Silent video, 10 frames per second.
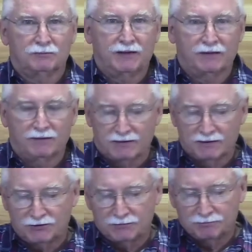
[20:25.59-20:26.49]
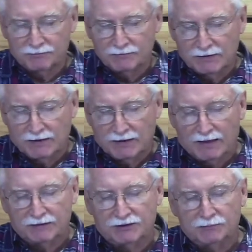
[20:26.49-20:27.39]
barrenness,
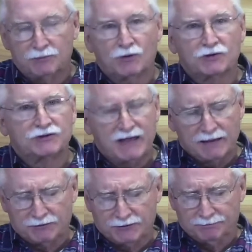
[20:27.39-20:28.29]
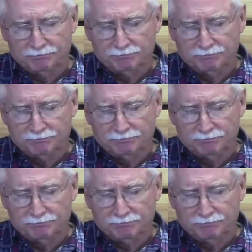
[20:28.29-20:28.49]
and she bore Samson,